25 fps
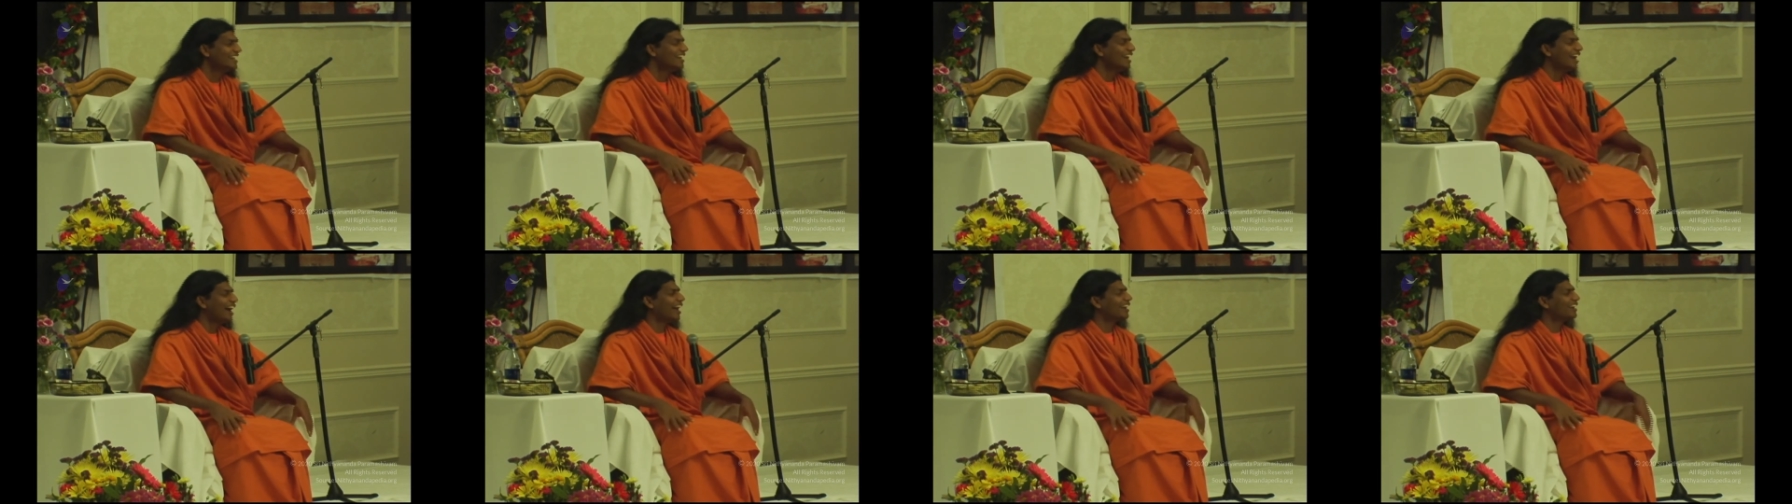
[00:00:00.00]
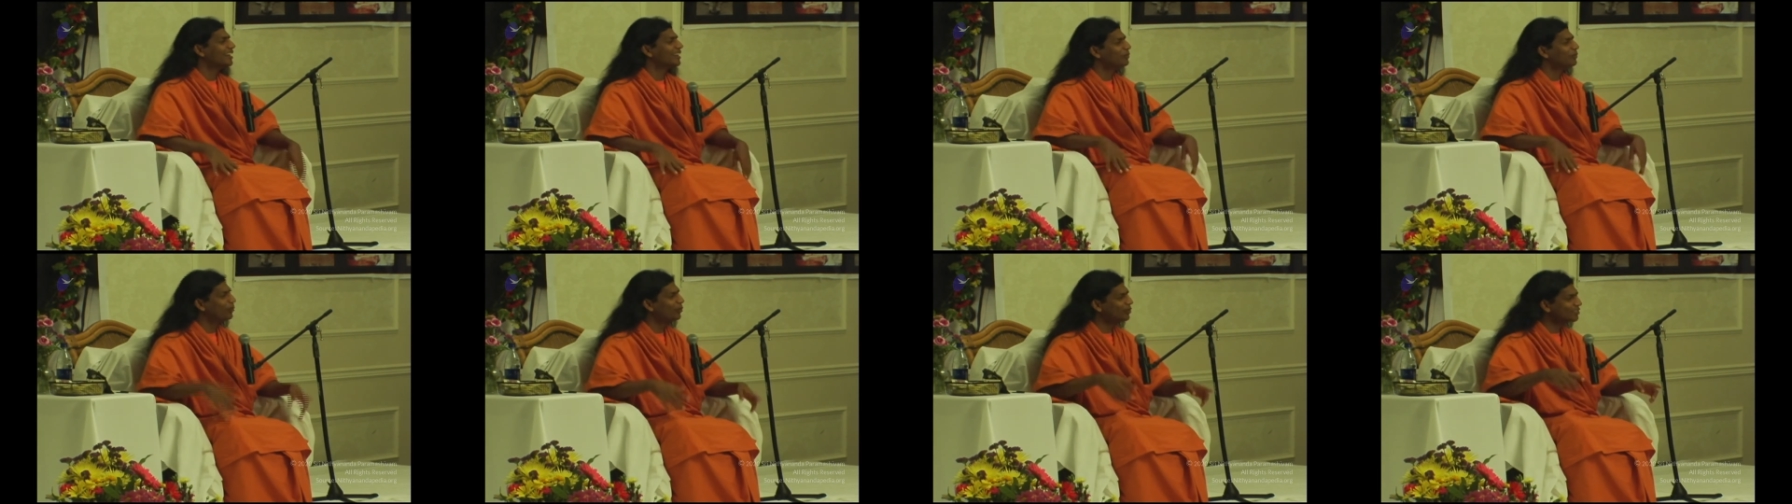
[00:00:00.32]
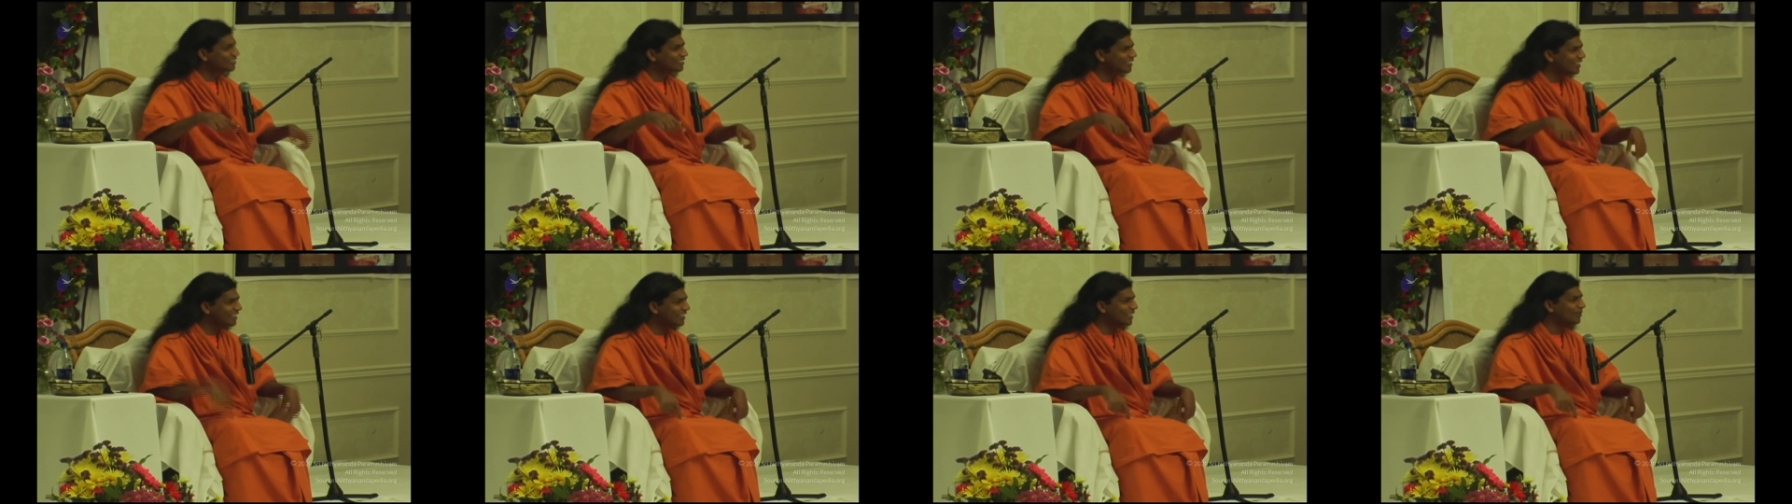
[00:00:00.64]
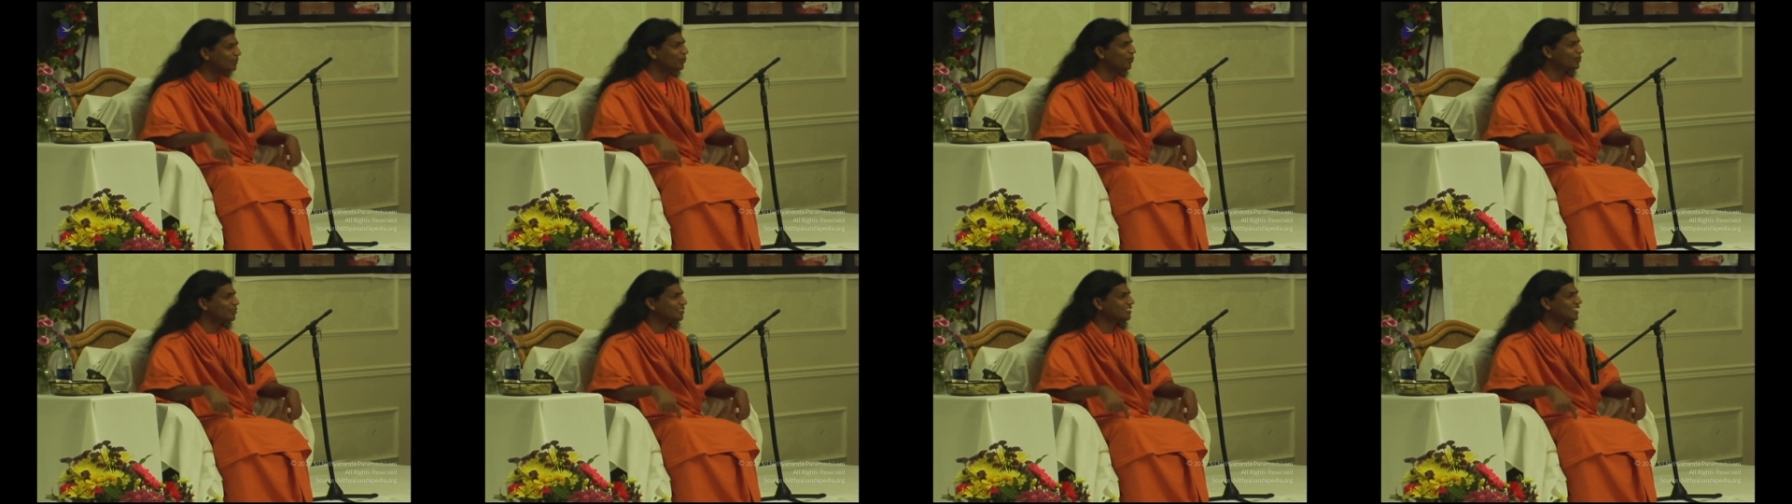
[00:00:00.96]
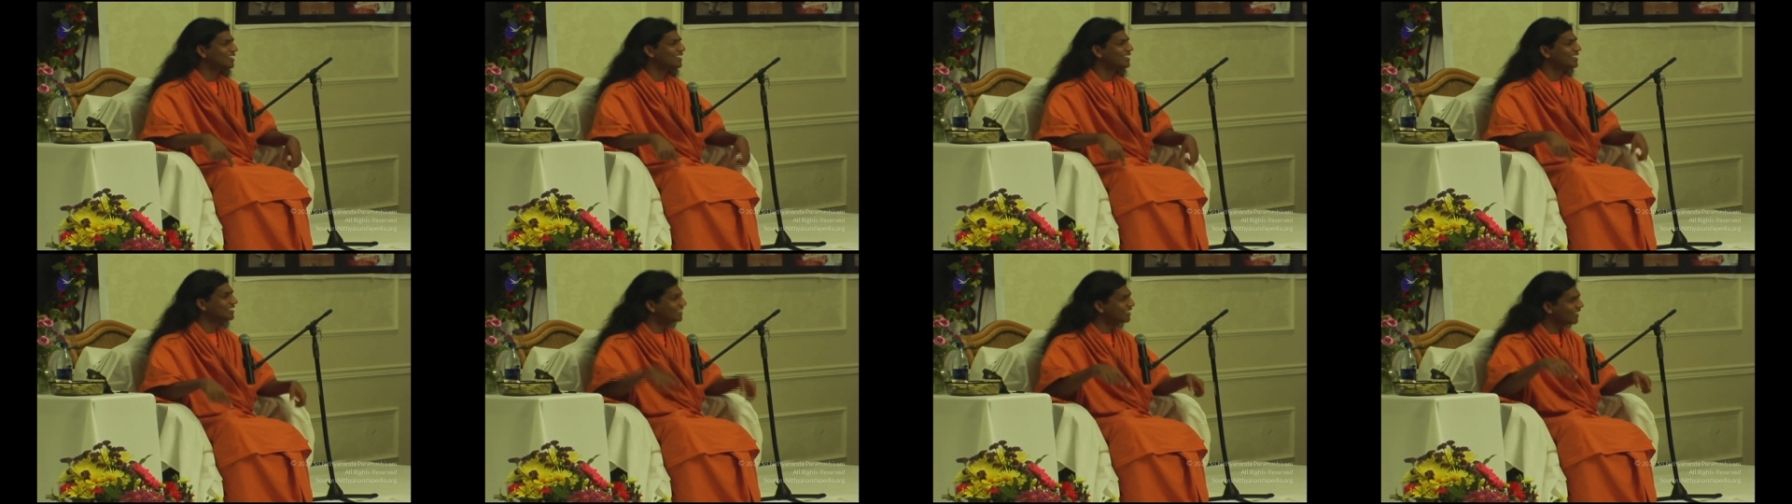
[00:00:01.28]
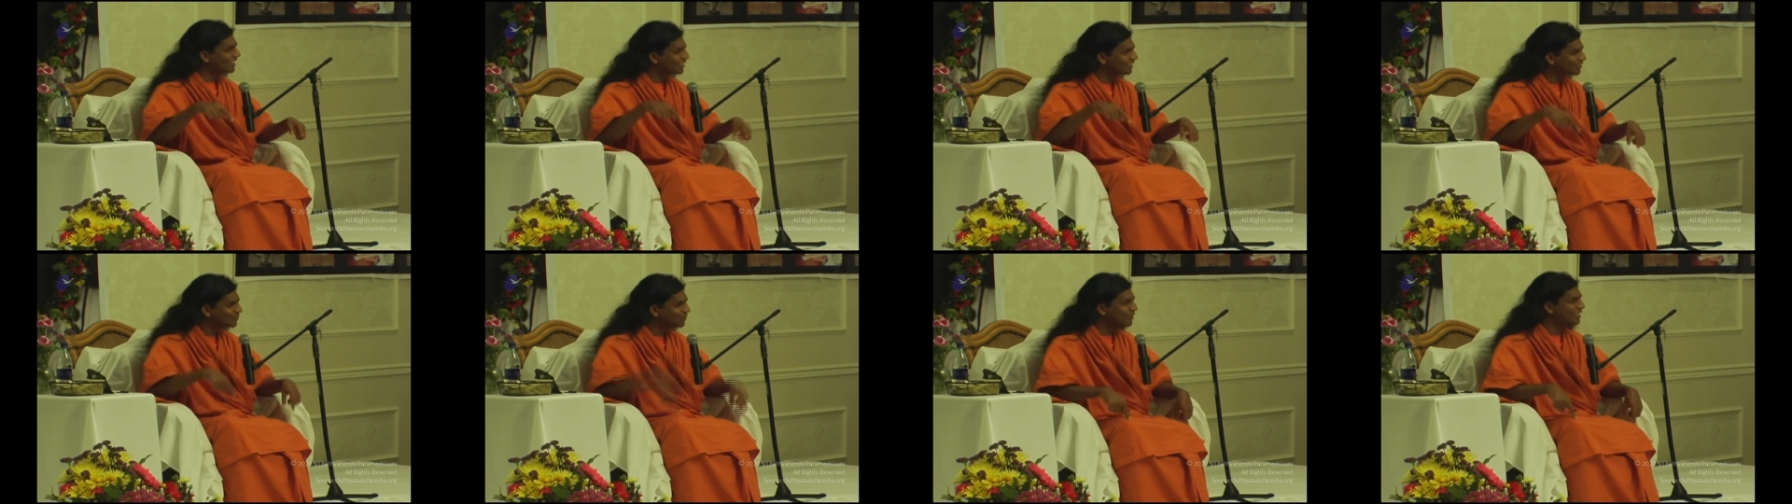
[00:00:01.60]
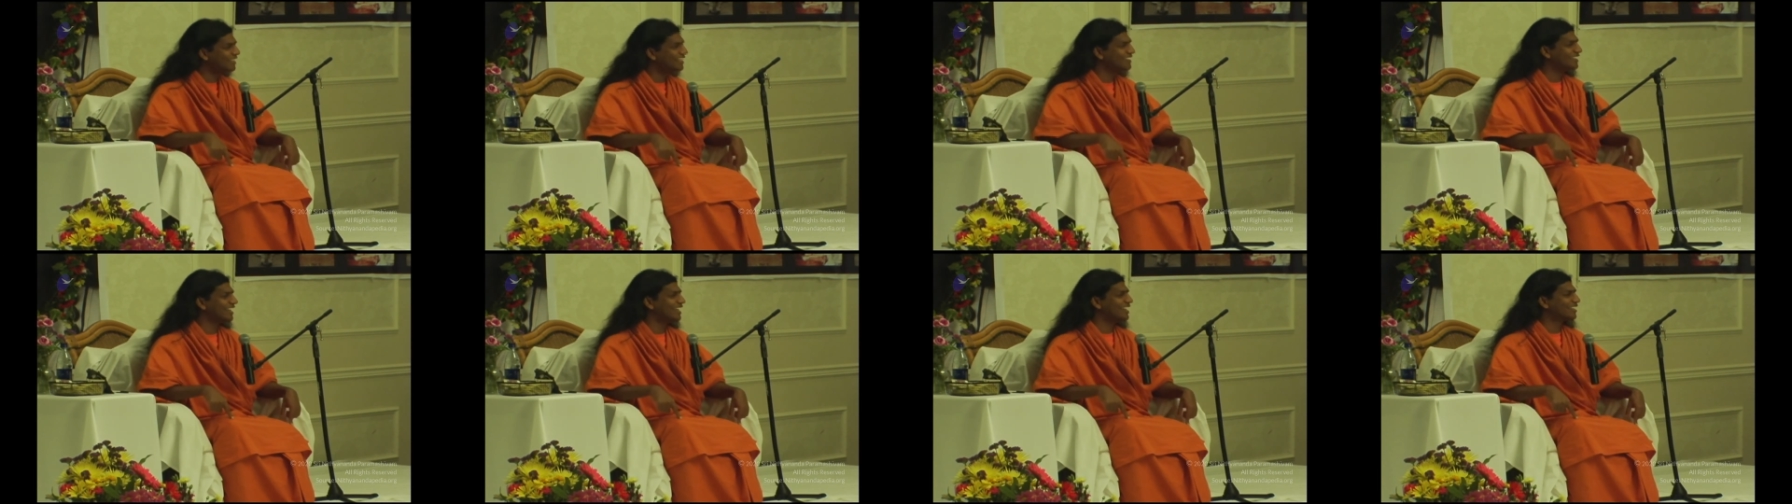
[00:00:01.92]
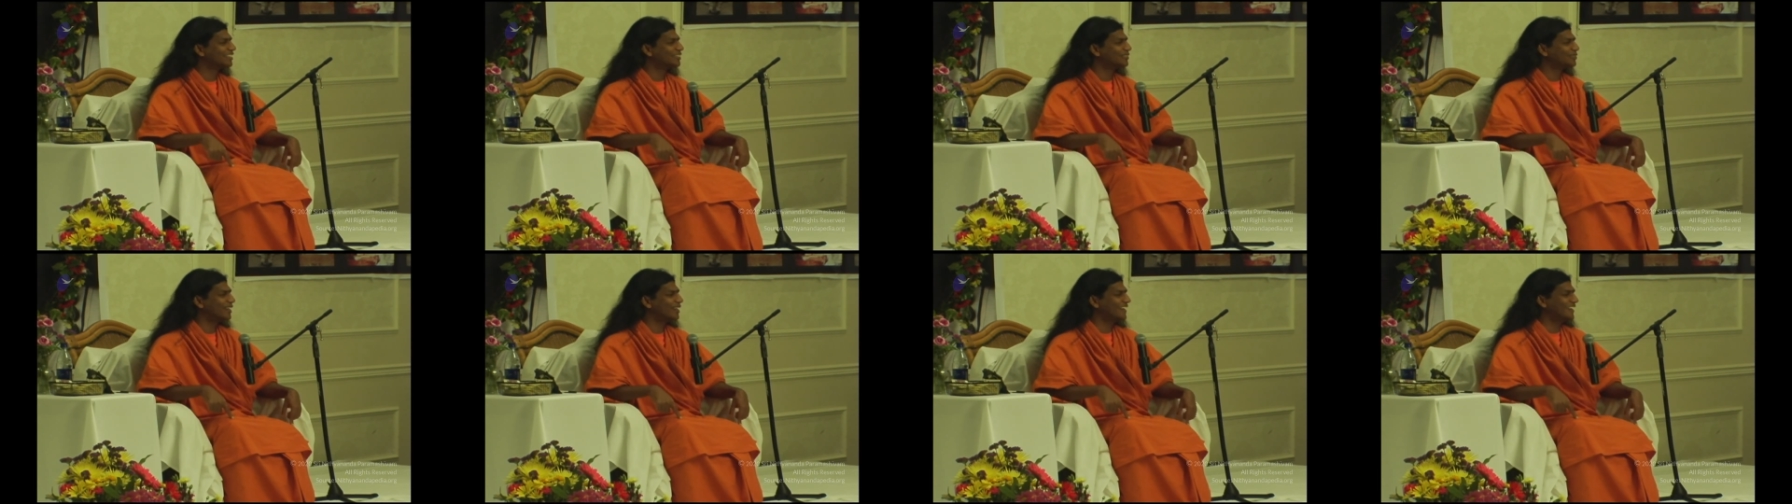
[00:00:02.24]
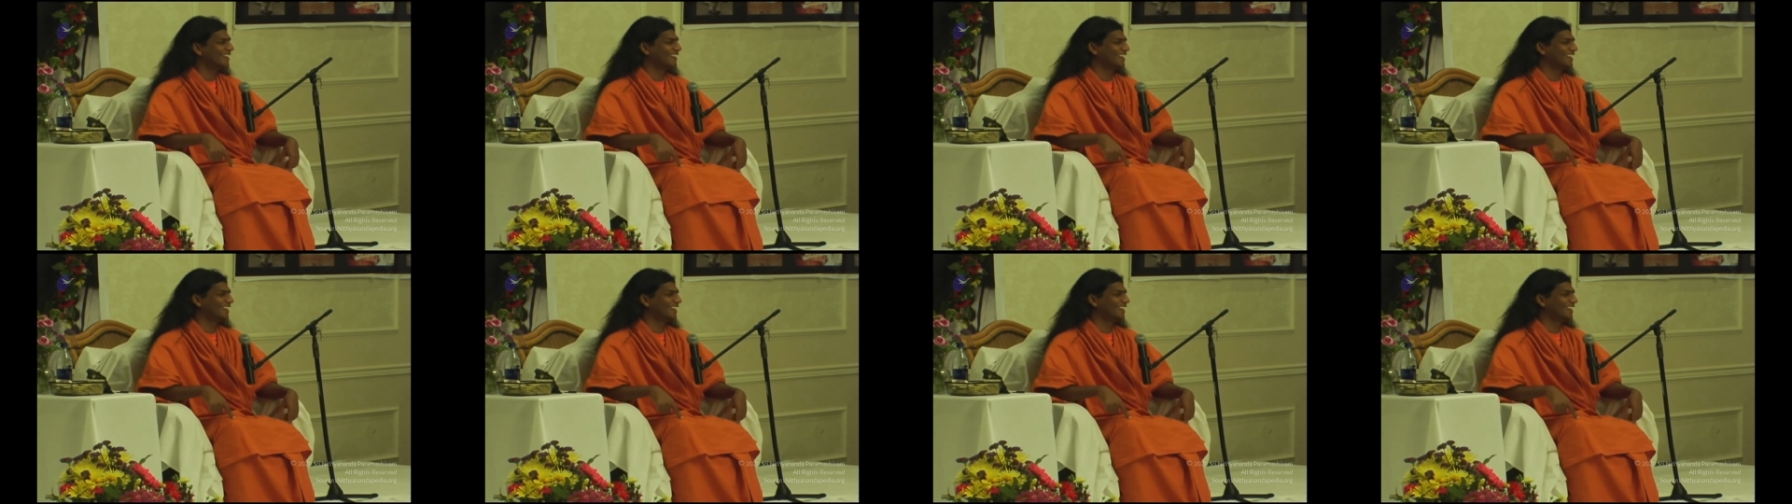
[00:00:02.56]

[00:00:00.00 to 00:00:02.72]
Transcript: and emotionally emotional, intellectually intellectual,